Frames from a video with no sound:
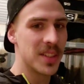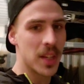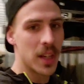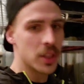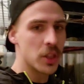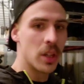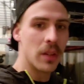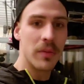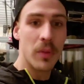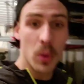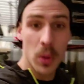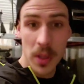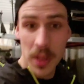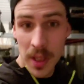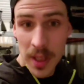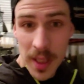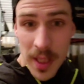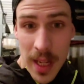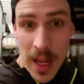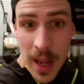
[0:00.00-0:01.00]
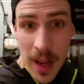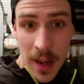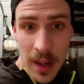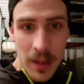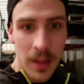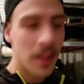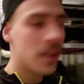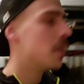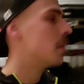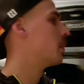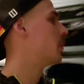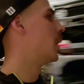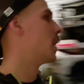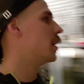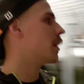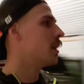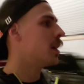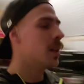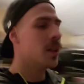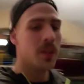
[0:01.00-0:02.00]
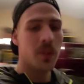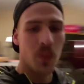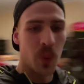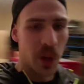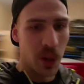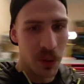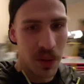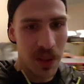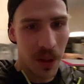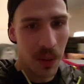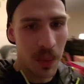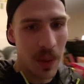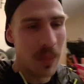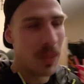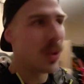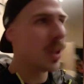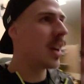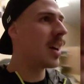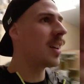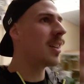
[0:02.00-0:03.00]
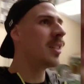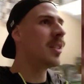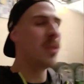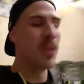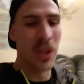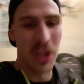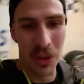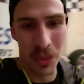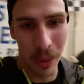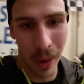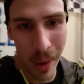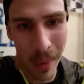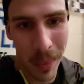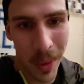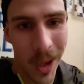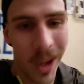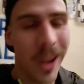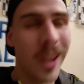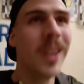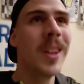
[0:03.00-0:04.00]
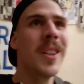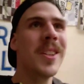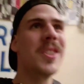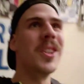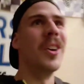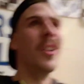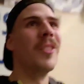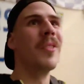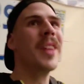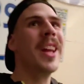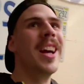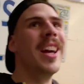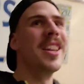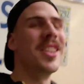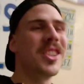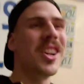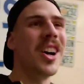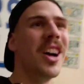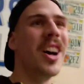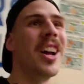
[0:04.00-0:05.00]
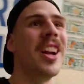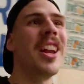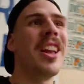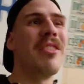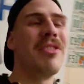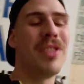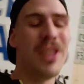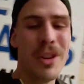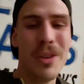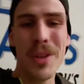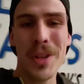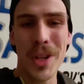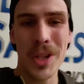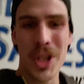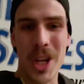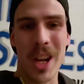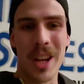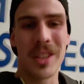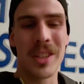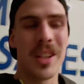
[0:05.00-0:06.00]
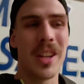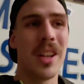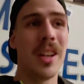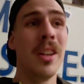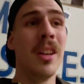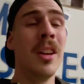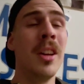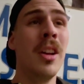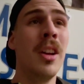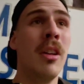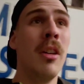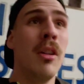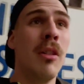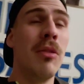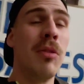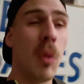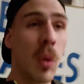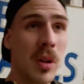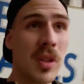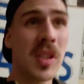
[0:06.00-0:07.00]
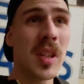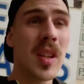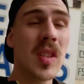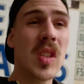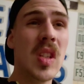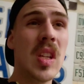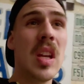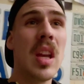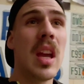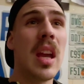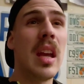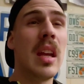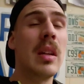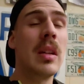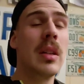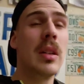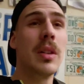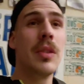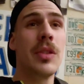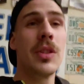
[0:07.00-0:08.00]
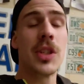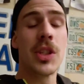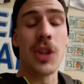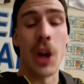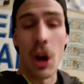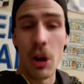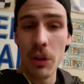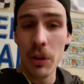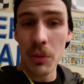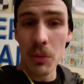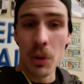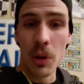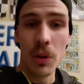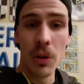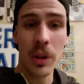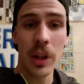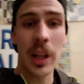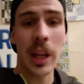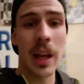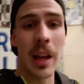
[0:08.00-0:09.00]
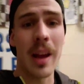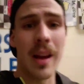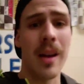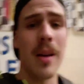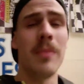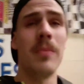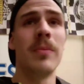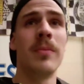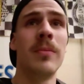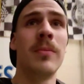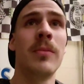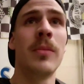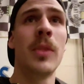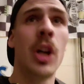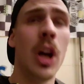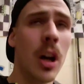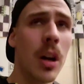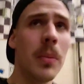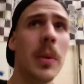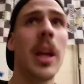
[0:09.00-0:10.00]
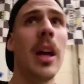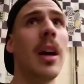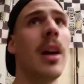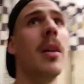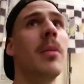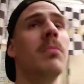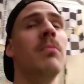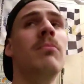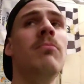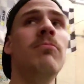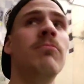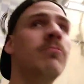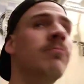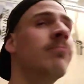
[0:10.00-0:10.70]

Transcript: It's actually a 468, but we don't tell people that. We just romp on it. So it's got a fuel-injected 468 solid roller cam, comp cam.